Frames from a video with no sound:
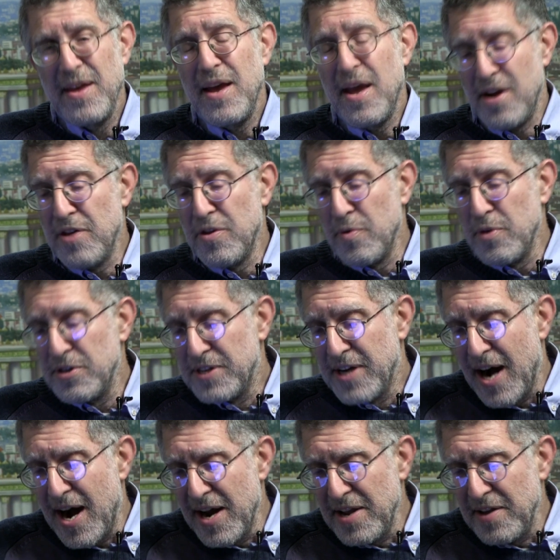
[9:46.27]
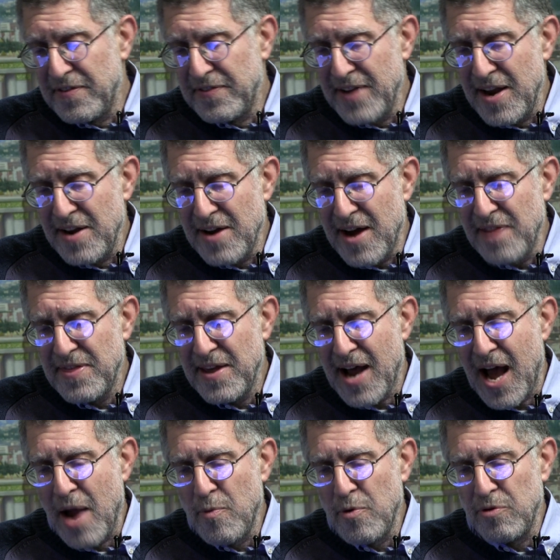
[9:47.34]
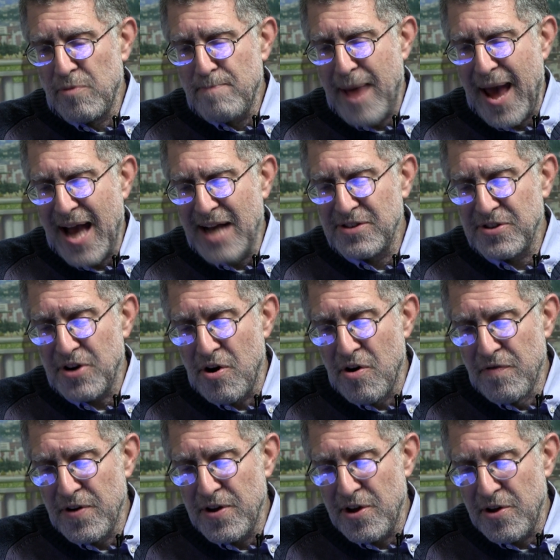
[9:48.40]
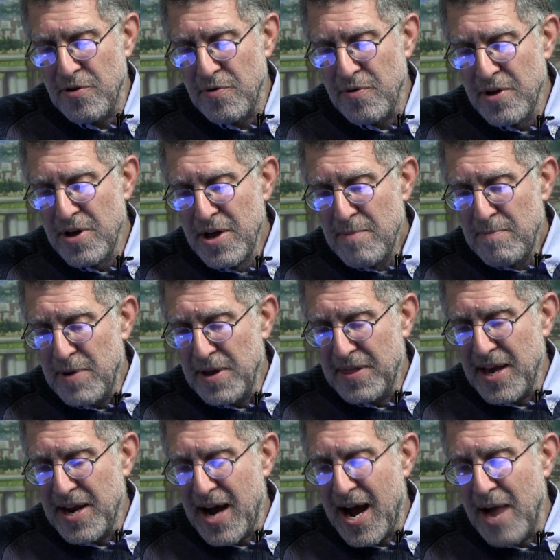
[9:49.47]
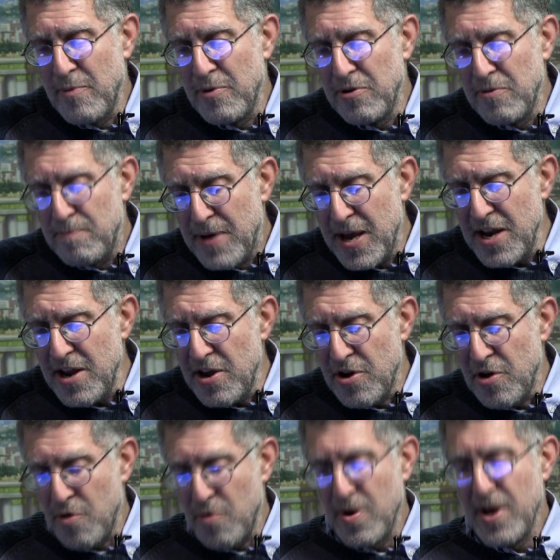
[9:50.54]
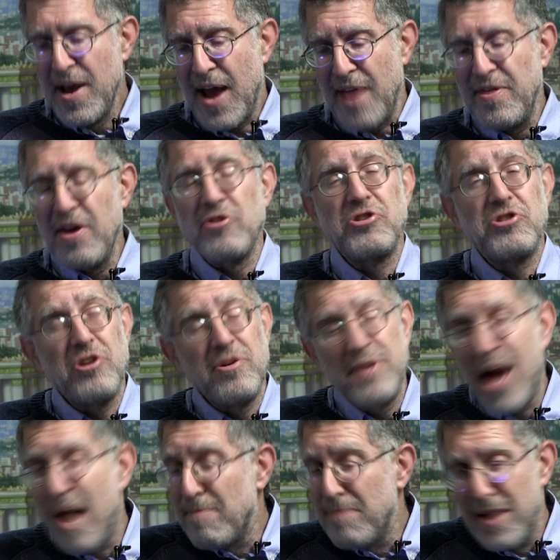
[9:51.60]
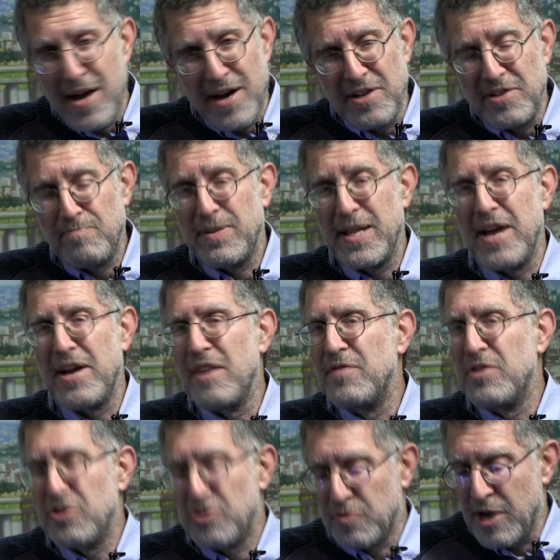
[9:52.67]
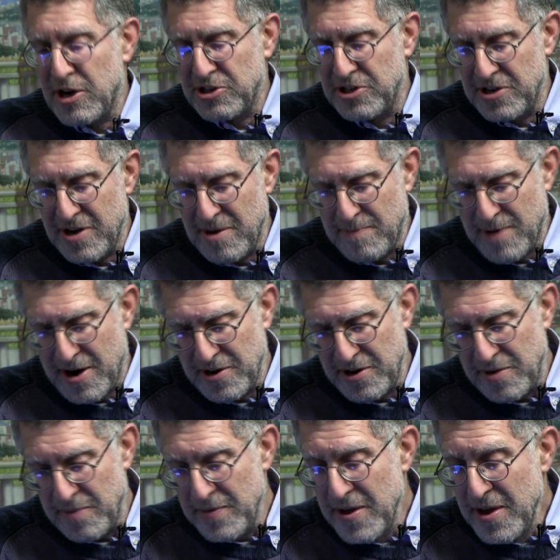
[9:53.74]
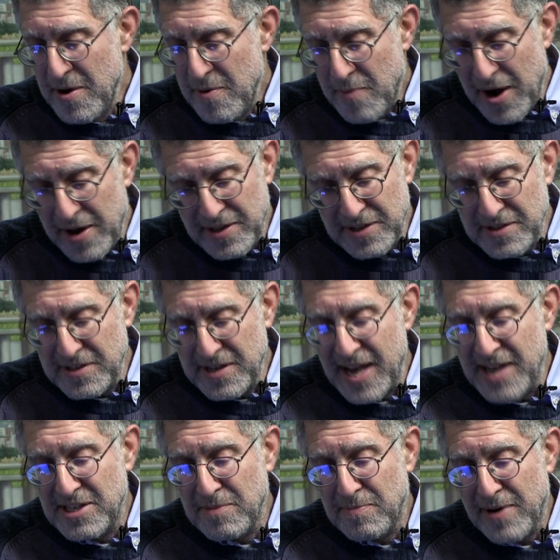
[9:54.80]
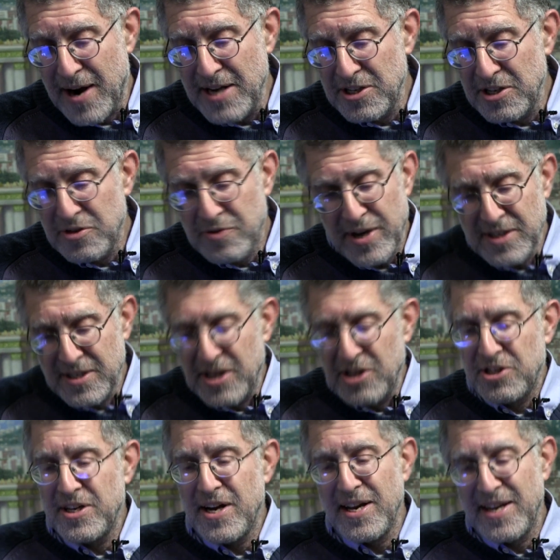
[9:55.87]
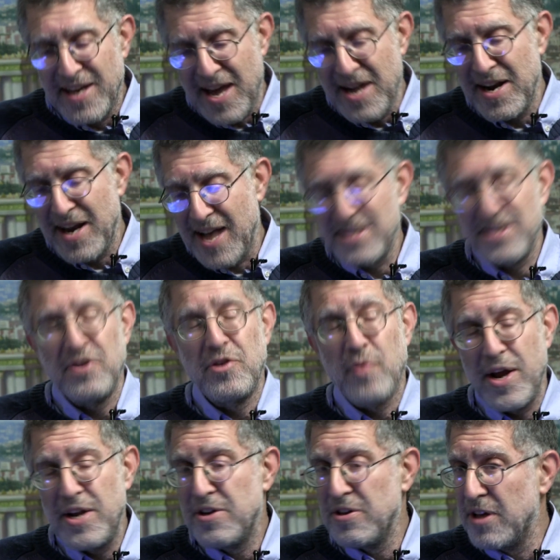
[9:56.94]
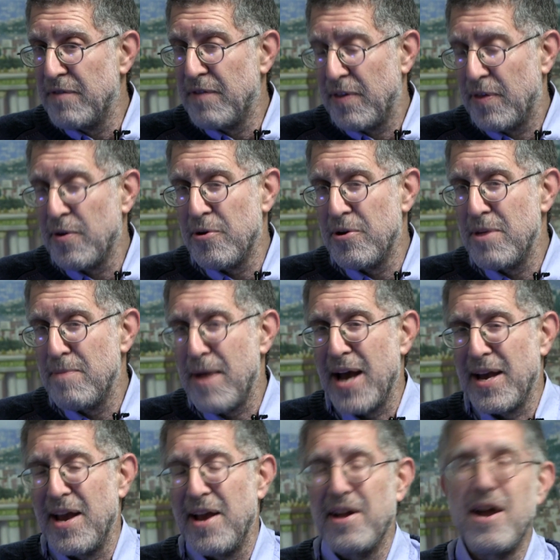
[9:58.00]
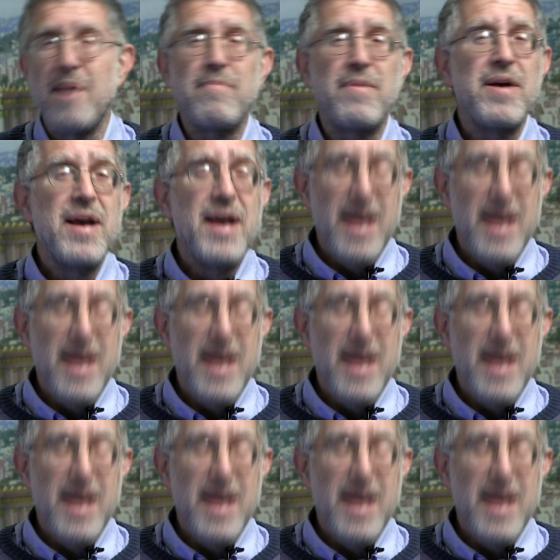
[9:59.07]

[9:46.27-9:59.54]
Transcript: In other words, God is saying not that I will pass over you, but that I will pity you, and there shall not be a plague of destruction upon you. While this is a surprising translation, again, it has a great deal of authority backing it up.